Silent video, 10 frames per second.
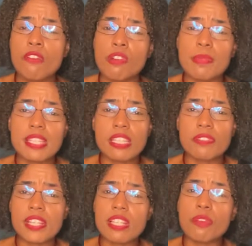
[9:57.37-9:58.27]
from a
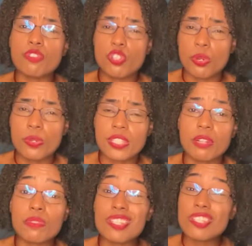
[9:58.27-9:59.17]
series of strokes
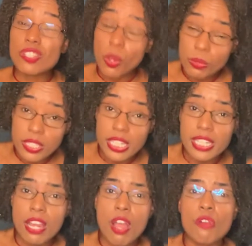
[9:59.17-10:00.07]
that
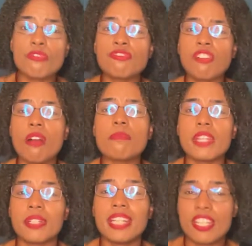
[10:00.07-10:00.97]
resulted from
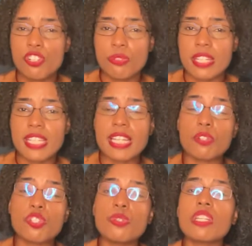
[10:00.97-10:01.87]
their injuries.
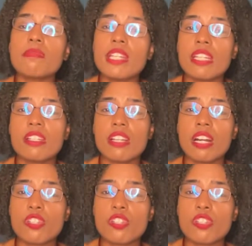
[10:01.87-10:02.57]
Now, two committed uh,